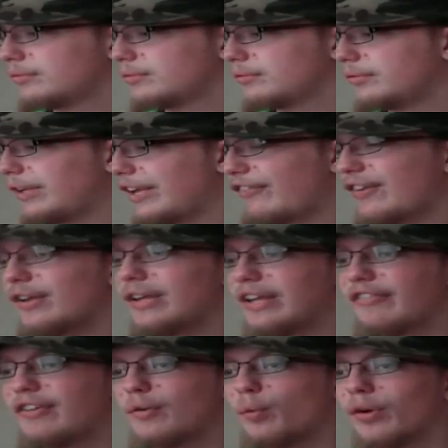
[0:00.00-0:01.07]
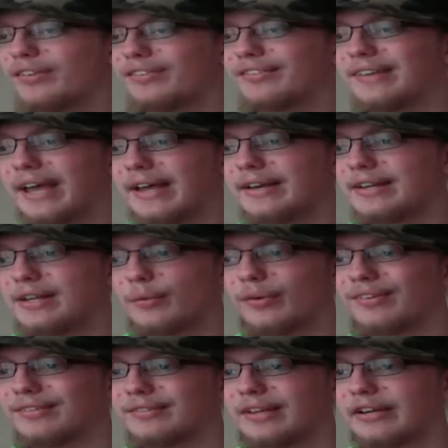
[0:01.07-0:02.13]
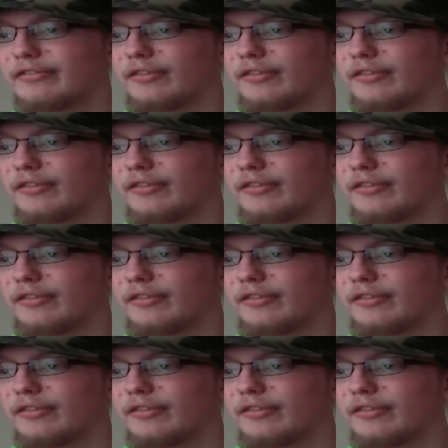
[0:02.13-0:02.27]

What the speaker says: If he was dead, he wasn't dead for